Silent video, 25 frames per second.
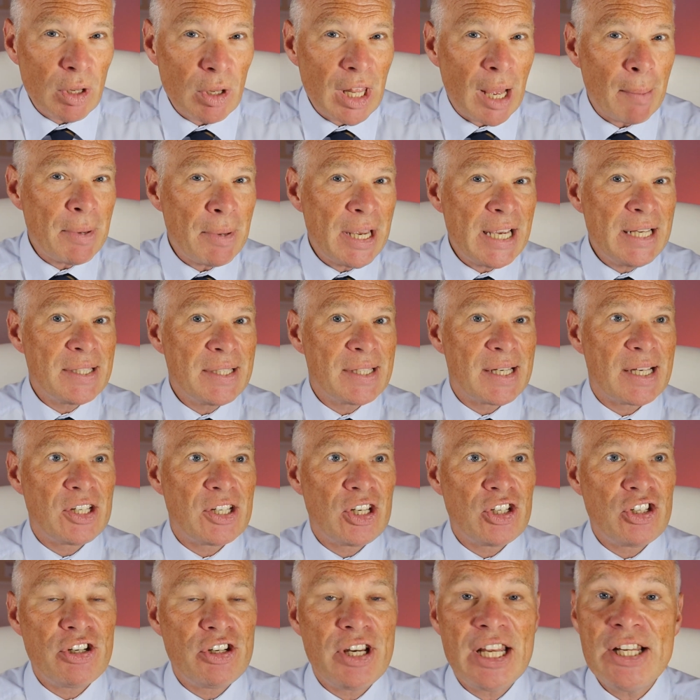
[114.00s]
what that means is
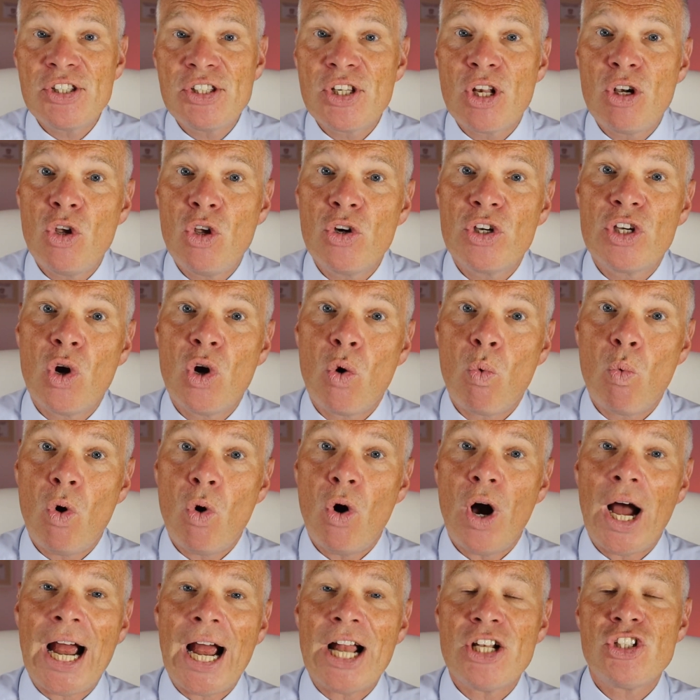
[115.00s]
you need to look at
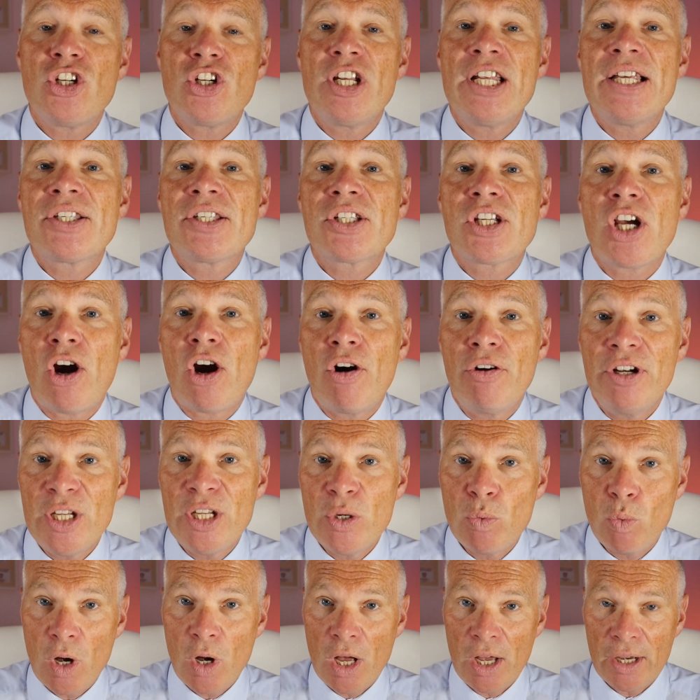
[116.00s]
what actually is currently
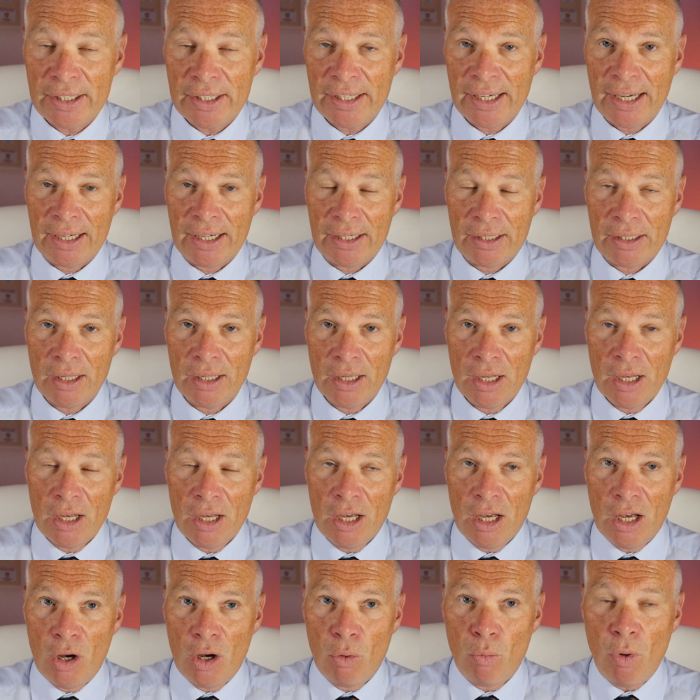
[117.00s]
working,
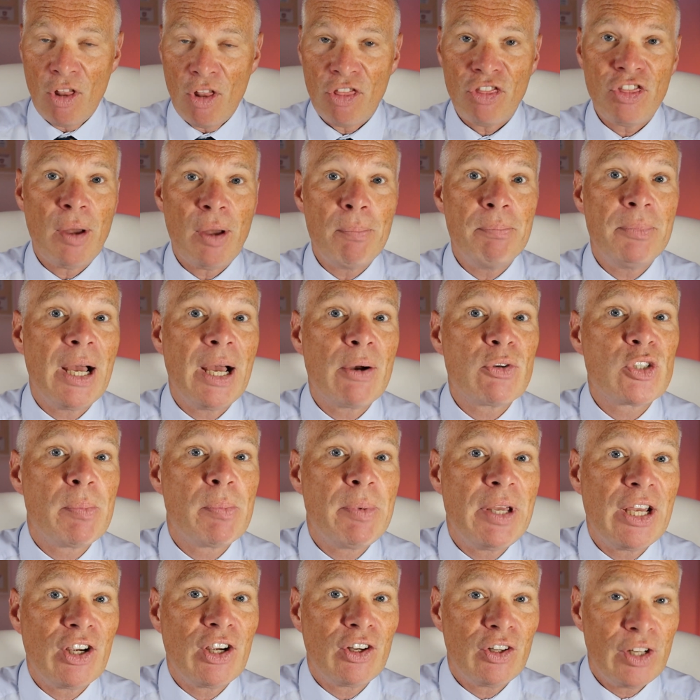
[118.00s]
what thumbnails are
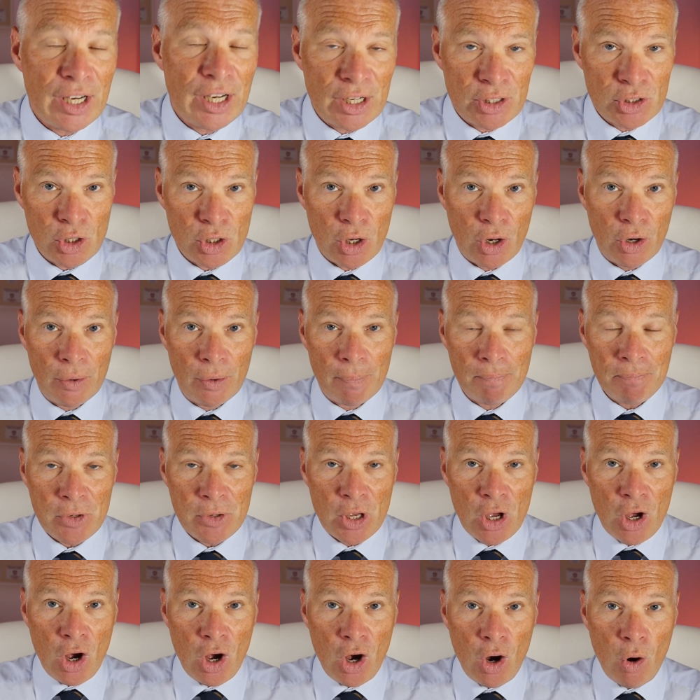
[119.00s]
being clicked on,
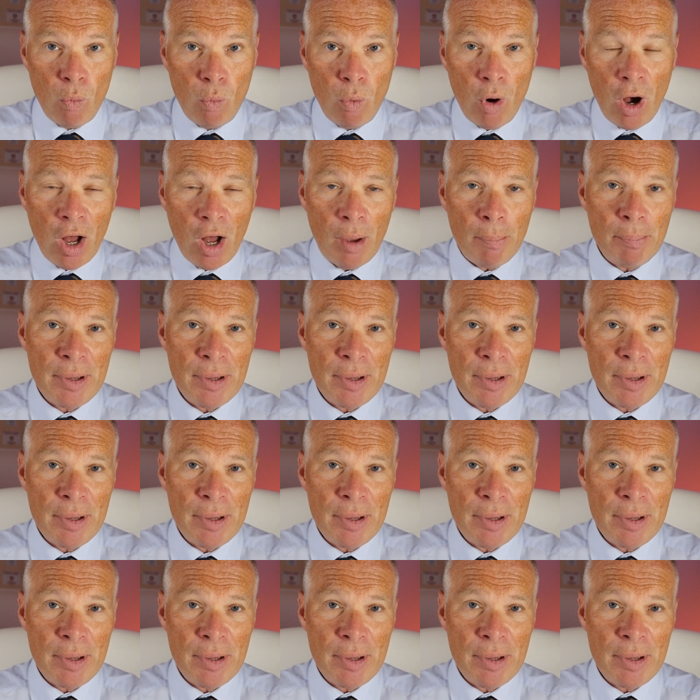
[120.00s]
or what are